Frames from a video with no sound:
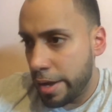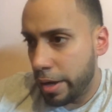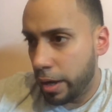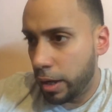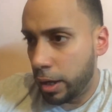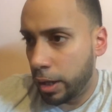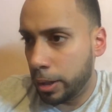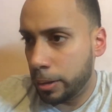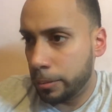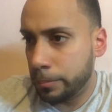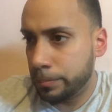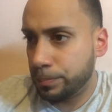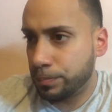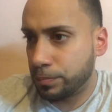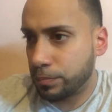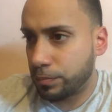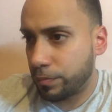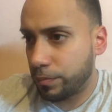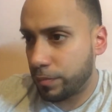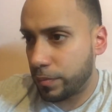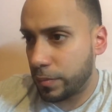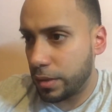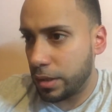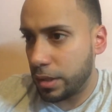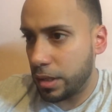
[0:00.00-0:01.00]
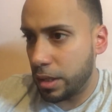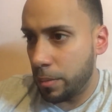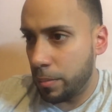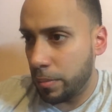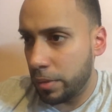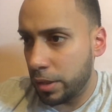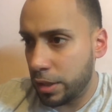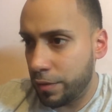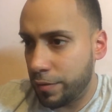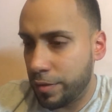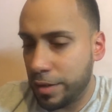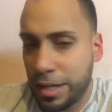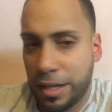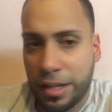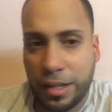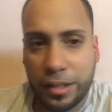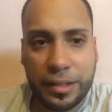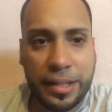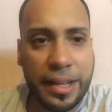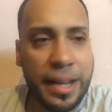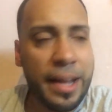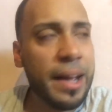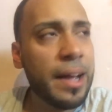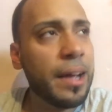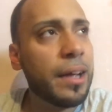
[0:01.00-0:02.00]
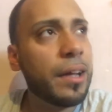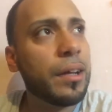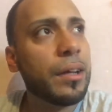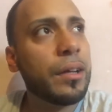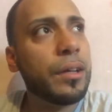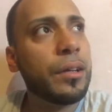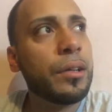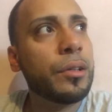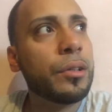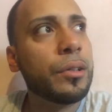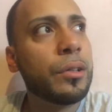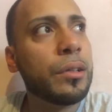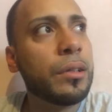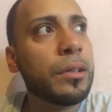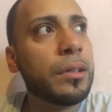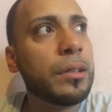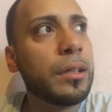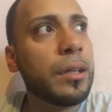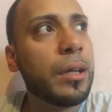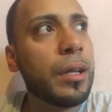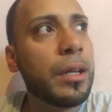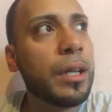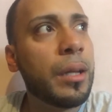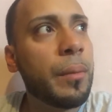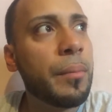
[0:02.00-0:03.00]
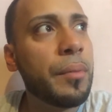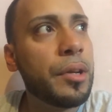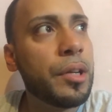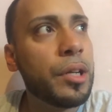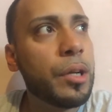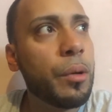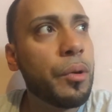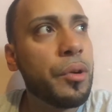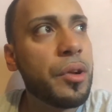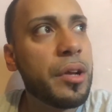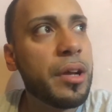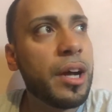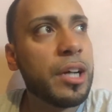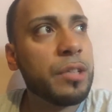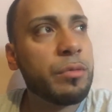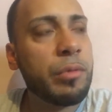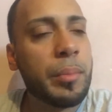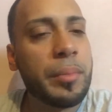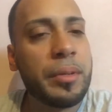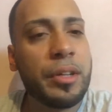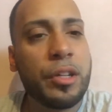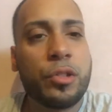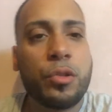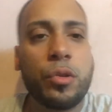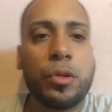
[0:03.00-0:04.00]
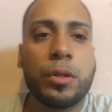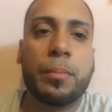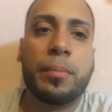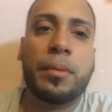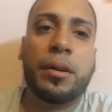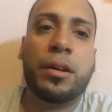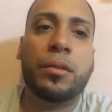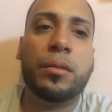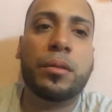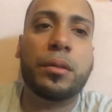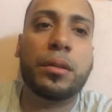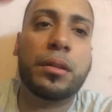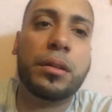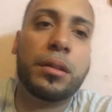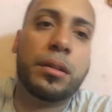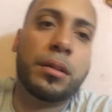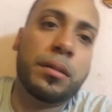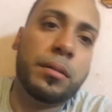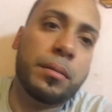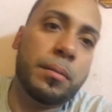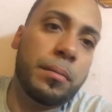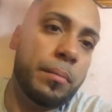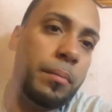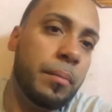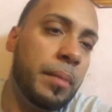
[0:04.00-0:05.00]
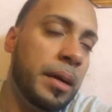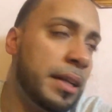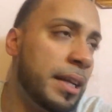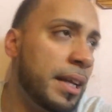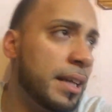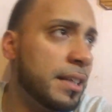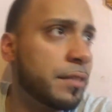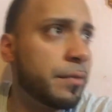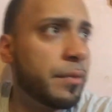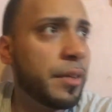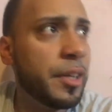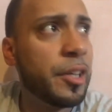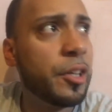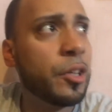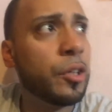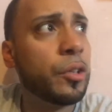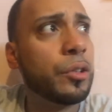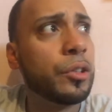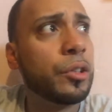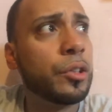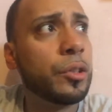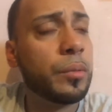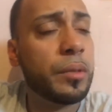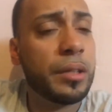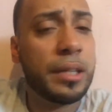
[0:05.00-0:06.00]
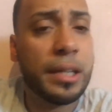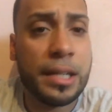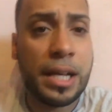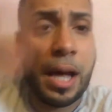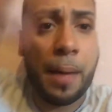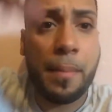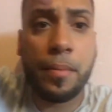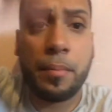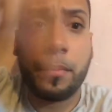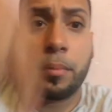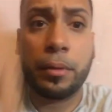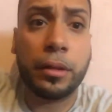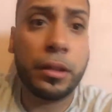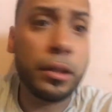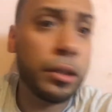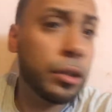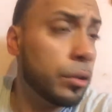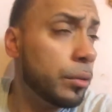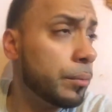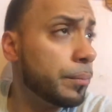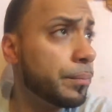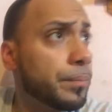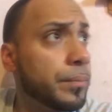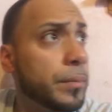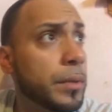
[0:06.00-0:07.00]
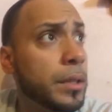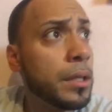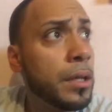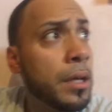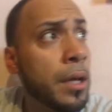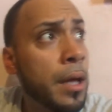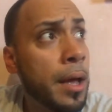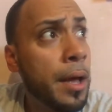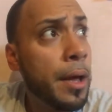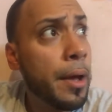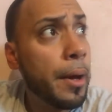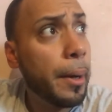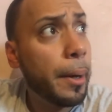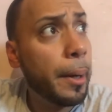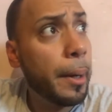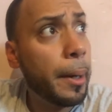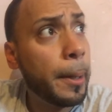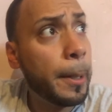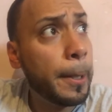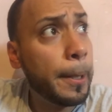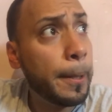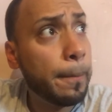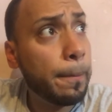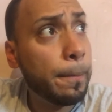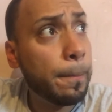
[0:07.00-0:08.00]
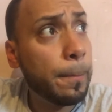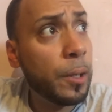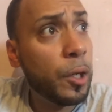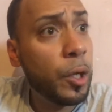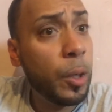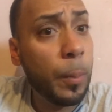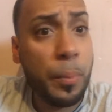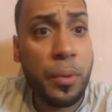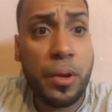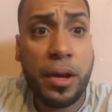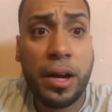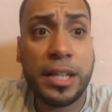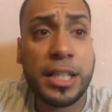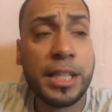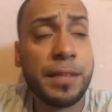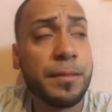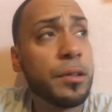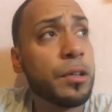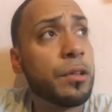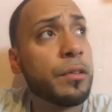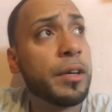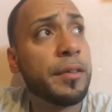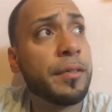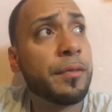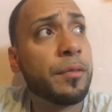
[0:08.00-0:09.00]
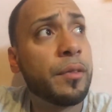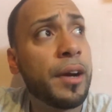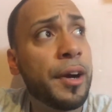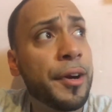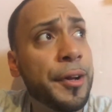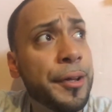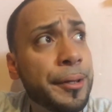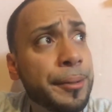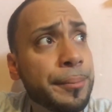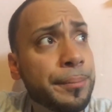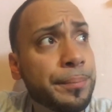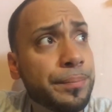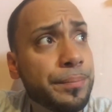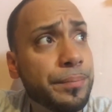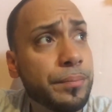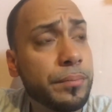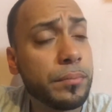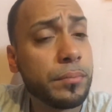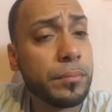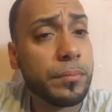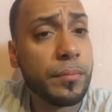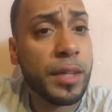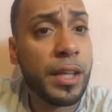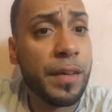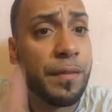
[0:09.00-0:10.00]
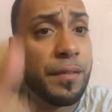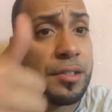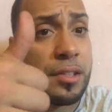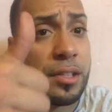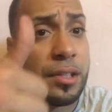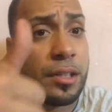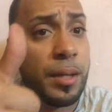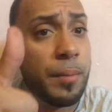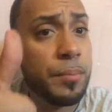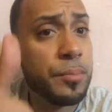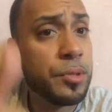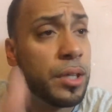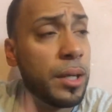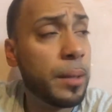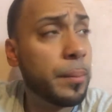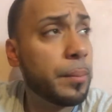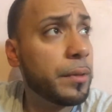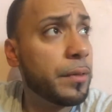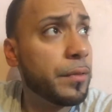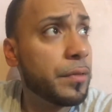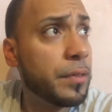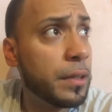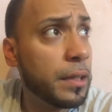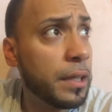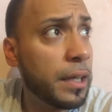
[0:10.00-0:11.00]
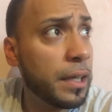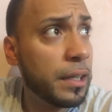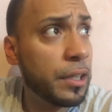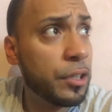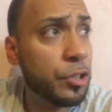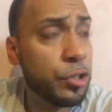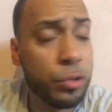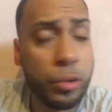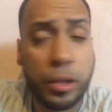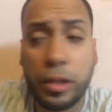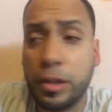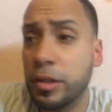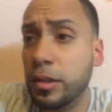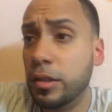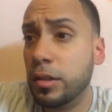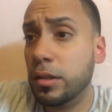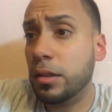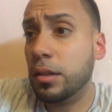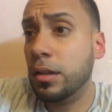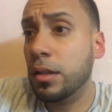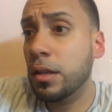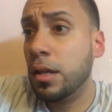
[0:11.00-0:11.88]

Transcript: Um, I'm gonna leave it out at that. You know, let me know what you guys want me to talk about my next video. You know, you can comment below. Um, I hope you guys have a great Friday give us a thumbs up if you like enjoyed it